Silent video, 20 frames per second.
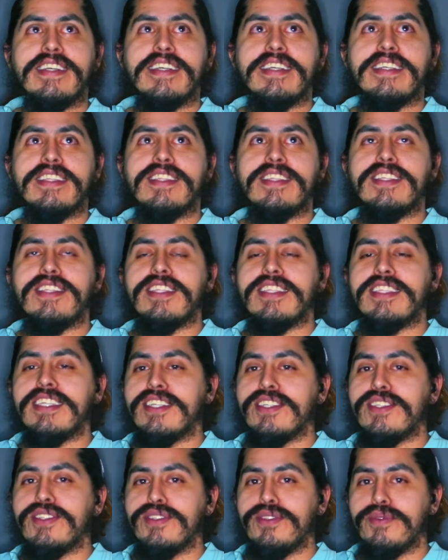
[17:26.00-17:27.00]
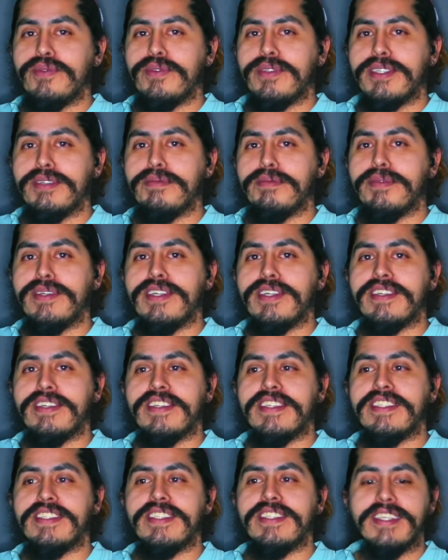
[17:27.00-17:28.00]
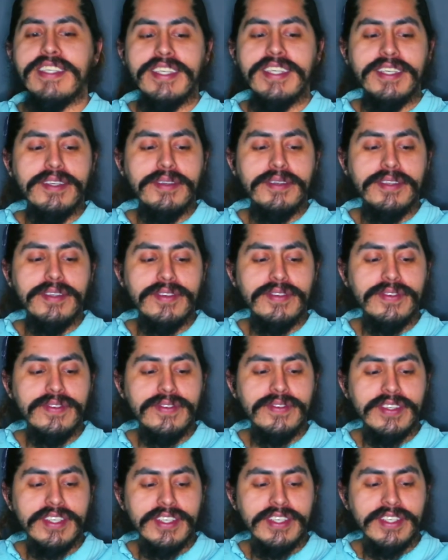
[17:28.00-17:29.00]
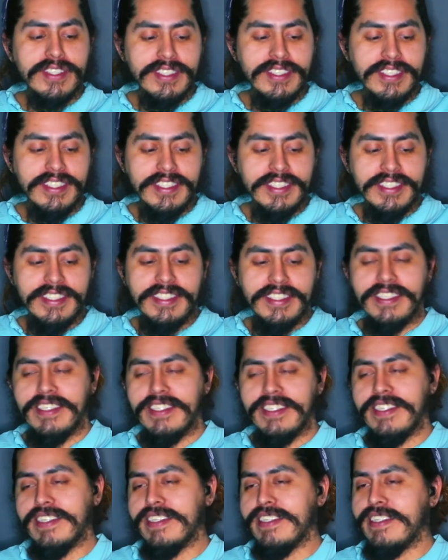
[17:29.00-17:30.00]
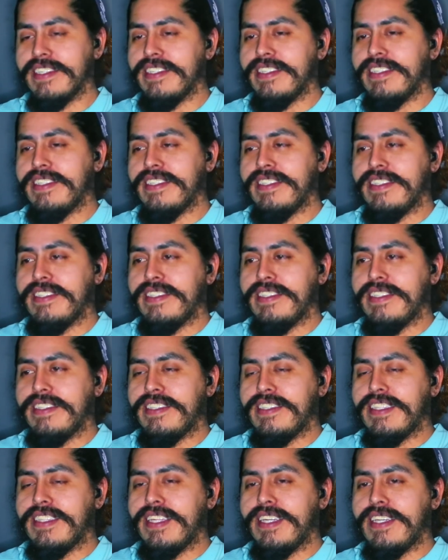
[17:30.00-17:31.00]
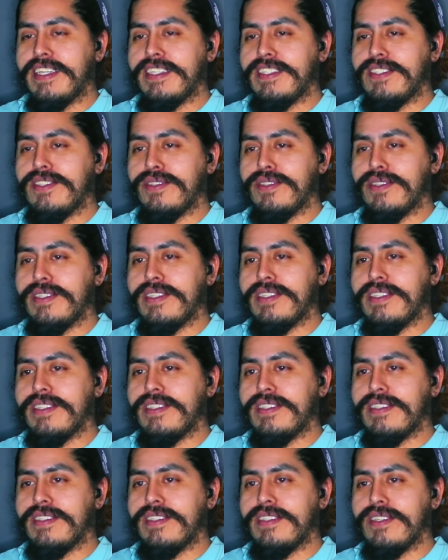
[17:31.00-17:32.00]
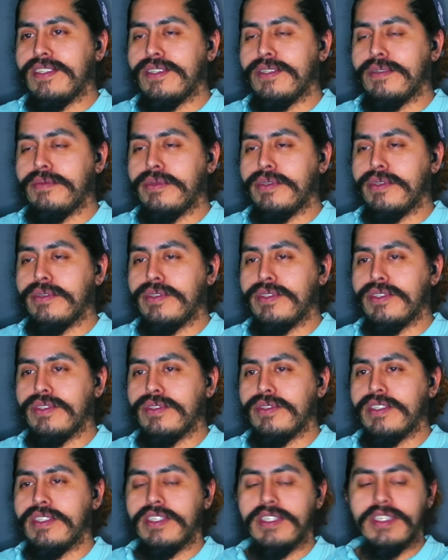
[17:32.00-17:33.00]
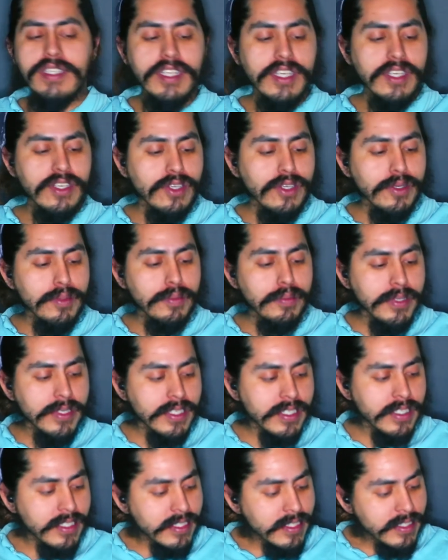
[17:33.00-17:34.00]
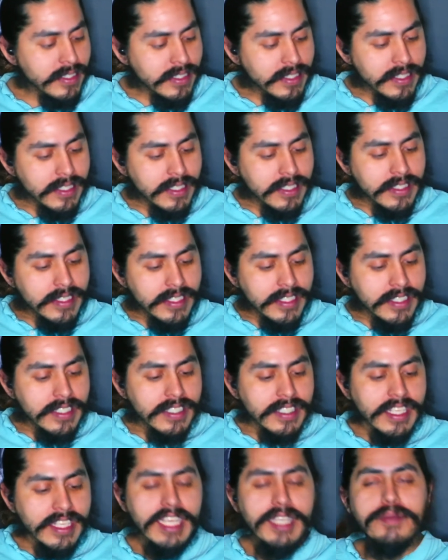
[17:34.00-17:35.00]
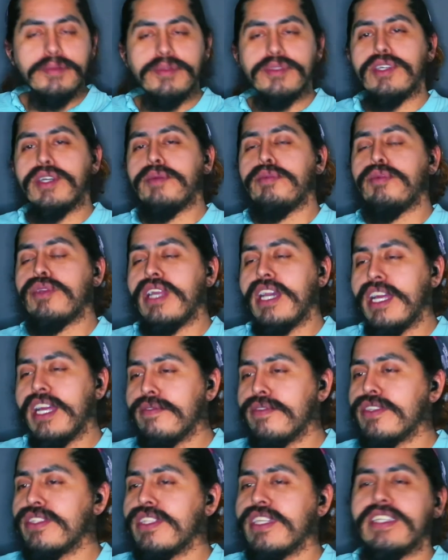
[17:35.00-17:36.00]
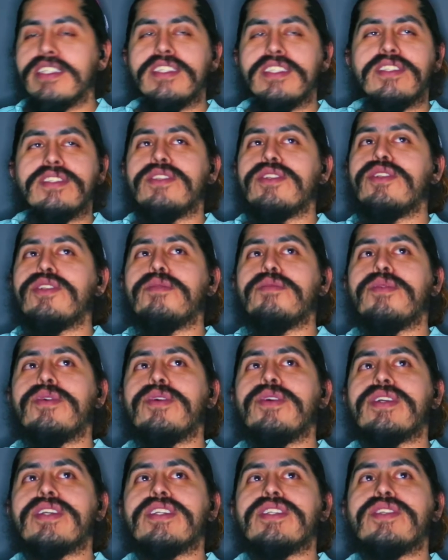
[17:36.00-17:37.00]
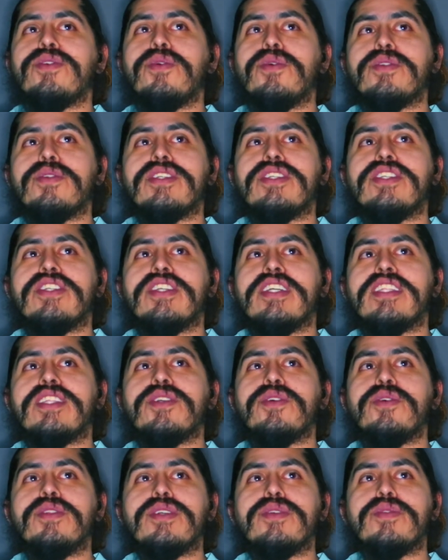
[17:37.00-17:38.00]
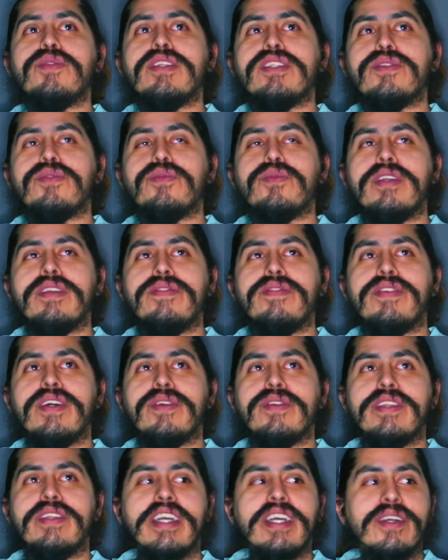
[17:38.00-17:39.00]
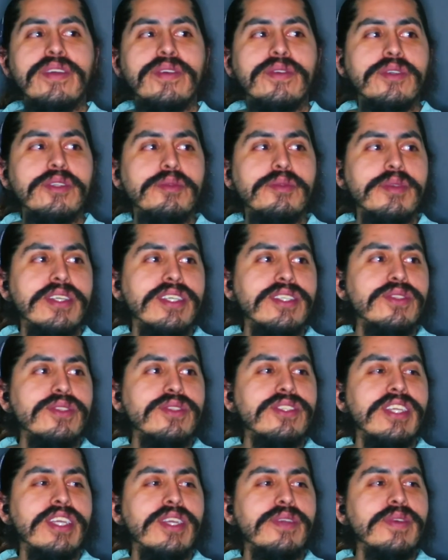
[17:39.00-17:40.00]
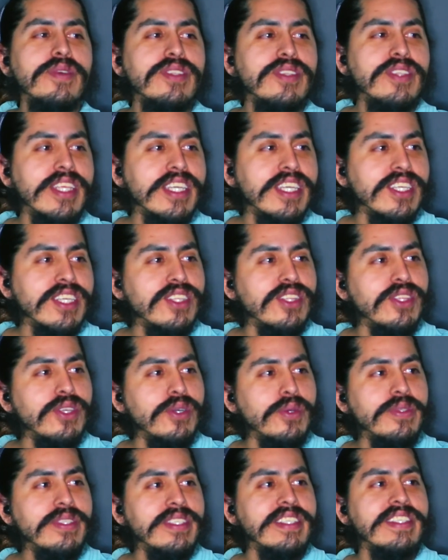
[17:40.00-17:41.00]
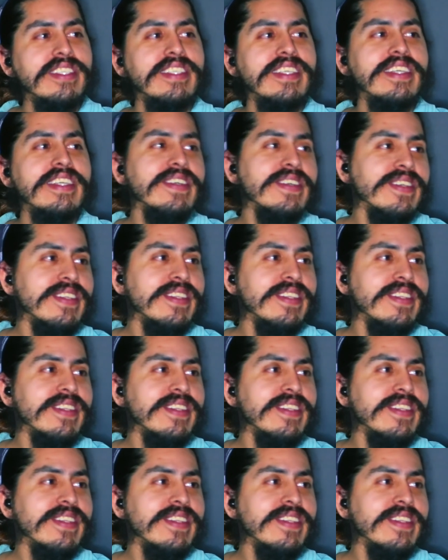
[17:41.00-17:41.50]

The title's a work in progress. Regardless, I enjoyed it. I hope you enjoyed it, and I hope GameStop would advertise this a little more, because holy shit, the only reason we found out was because Shay went to like a closing sale.